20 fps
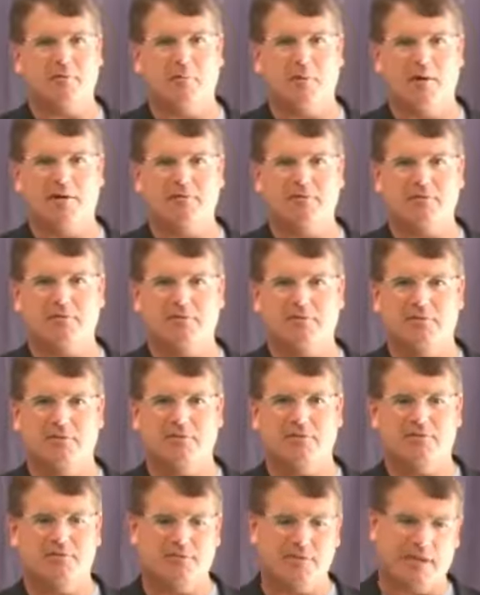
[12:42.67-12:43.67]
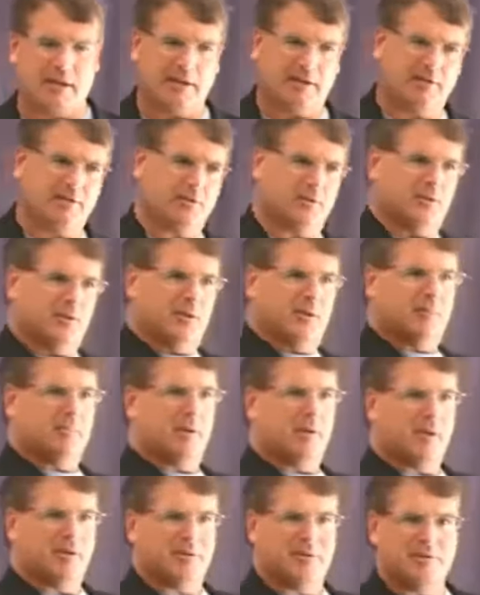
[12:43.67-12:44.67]
ways to stick it to the
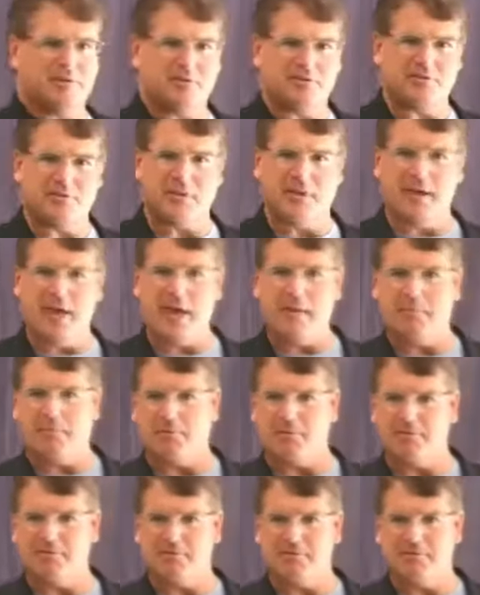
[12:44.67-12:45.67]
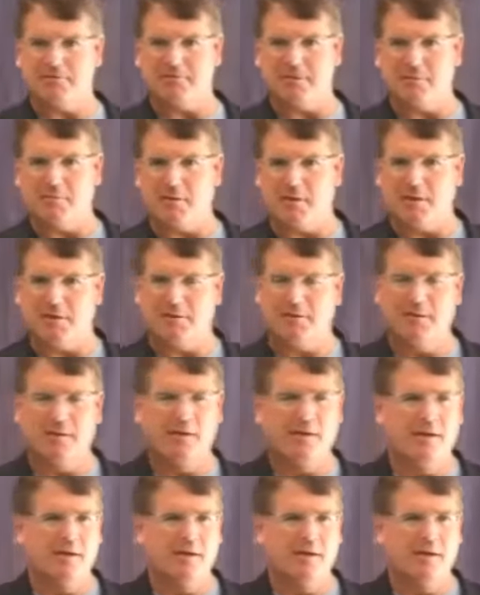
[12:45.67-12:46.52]
politicians in Annapolis somehow.